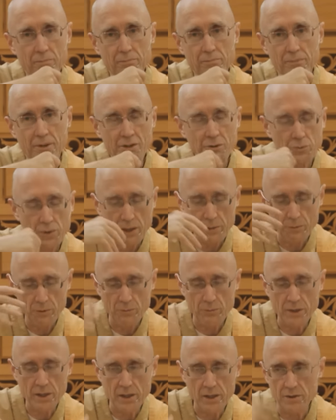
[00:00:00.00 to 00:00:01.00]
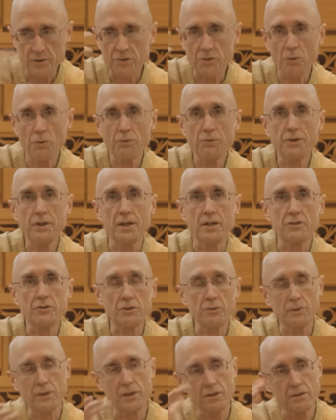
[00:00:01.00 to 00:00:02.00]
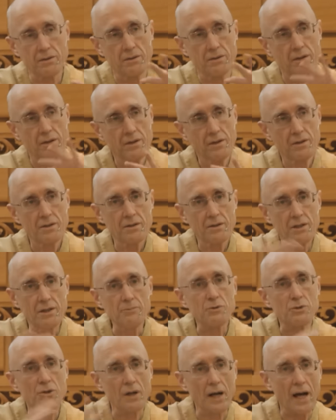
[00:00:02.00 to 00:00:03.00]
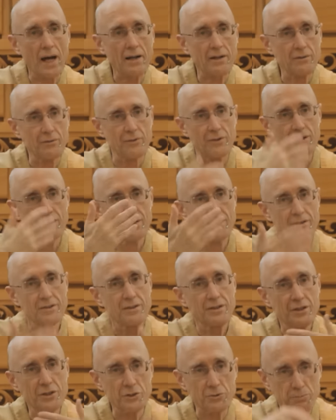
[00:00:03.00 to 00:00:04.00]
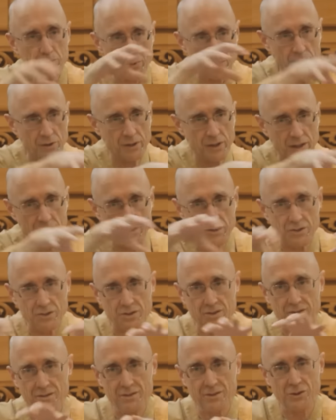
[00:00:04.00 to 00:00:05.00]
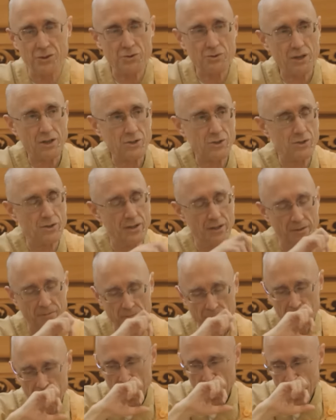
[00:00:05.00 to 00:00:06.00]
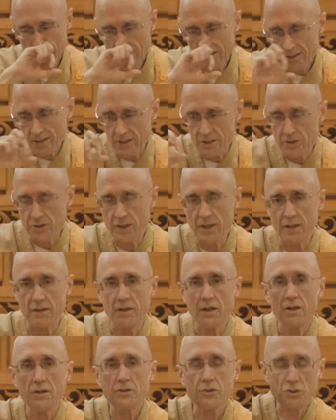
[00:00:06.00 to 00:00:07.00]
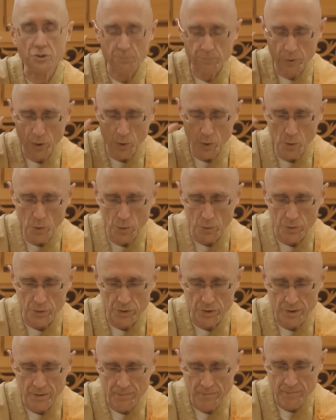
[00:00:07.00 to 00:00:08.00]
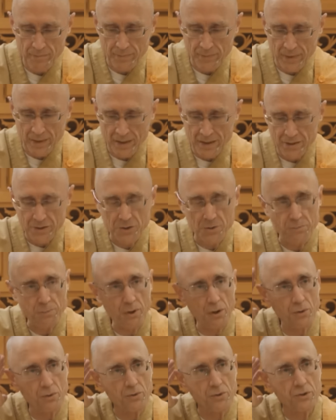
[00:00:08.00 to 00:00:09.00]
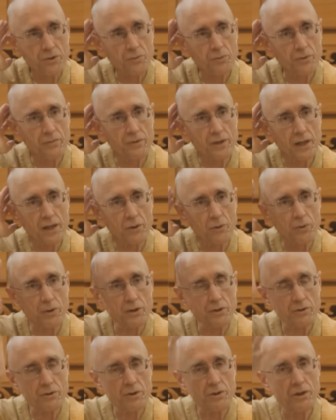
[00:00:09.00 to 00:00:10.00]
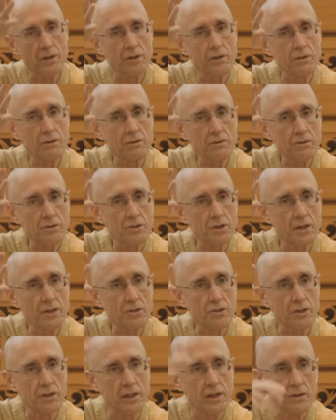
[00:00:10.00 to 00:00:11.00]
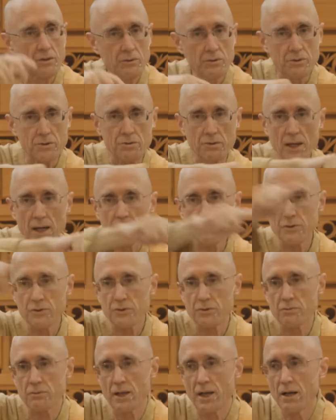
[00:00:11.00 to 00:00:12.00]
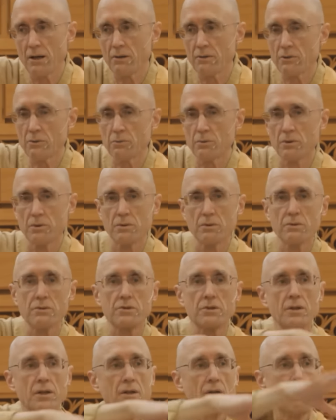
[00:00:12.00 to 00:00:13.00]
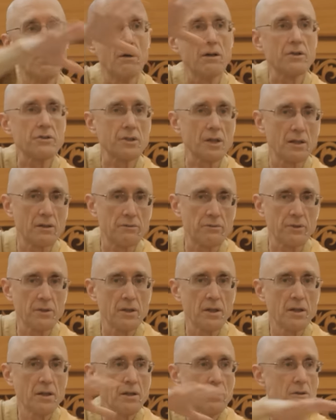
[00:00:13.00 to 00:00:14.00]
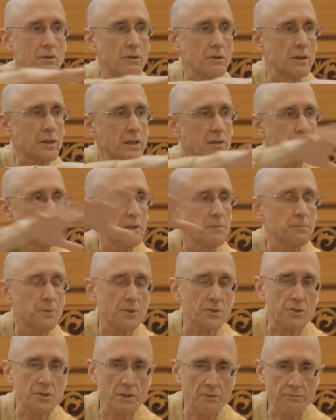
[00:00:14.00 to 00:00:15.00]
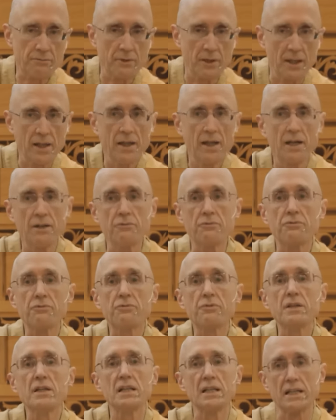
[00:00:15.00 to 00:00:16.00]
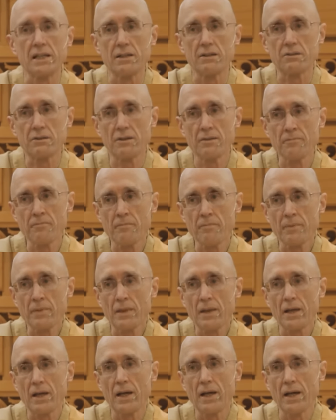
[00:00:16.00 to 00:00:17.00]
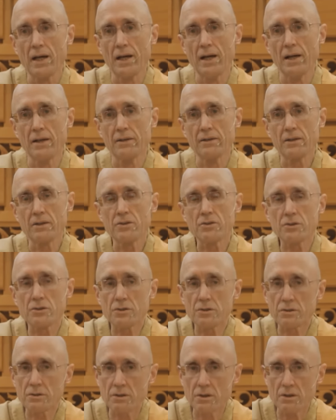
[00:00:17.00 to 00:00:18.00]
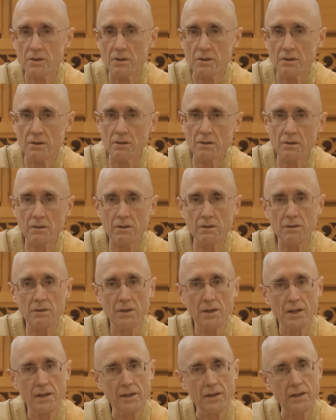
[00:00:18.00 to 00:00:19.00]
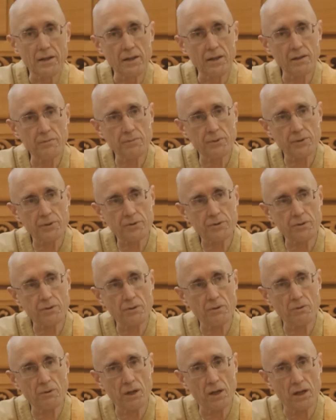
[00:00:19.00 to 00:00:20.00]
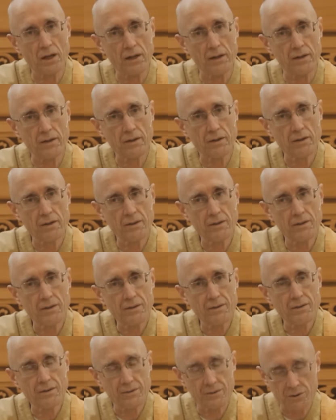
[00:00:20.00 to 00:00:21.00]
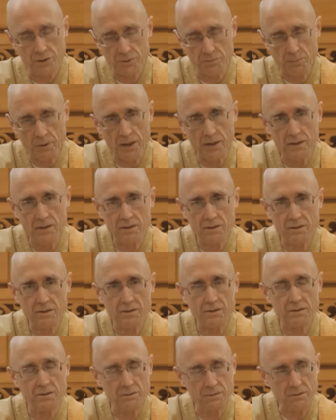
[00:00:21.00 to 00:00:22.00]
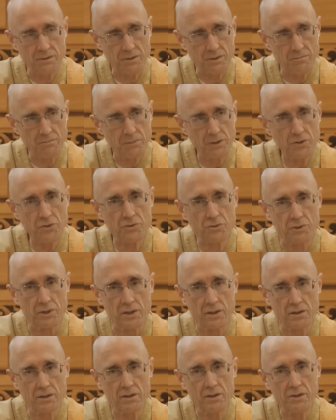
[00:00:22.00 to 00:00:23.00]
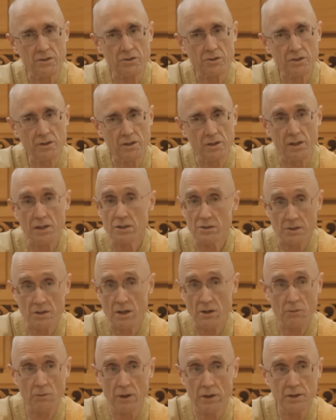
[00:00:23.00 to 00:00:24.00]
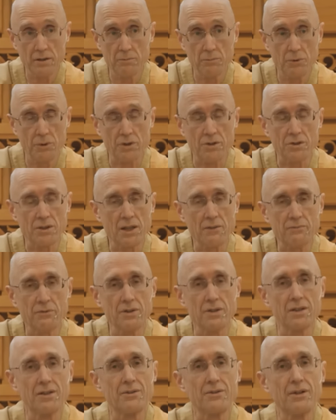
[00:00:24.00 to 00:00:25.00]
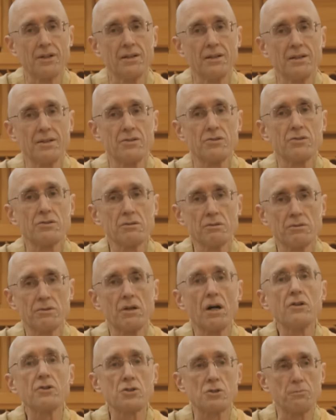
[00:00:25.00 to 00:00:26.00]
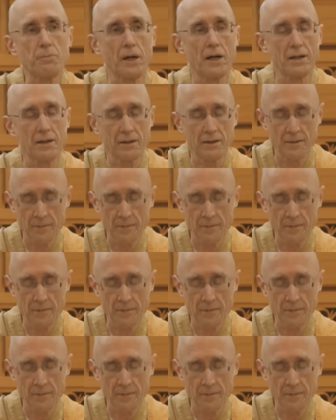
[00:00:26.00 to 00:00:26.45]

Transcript: that's why we're reading this whole thing, so we can keep track of he's building this structure here. He said, suppose we've got a wheel-turning sage king who travels around the worlds on his elephant, looking at people suffering and feeling it, and still able to go on, despite the misery that he's seeing. He's not Guanyin Bodhisattva yet, right? Still touched by it.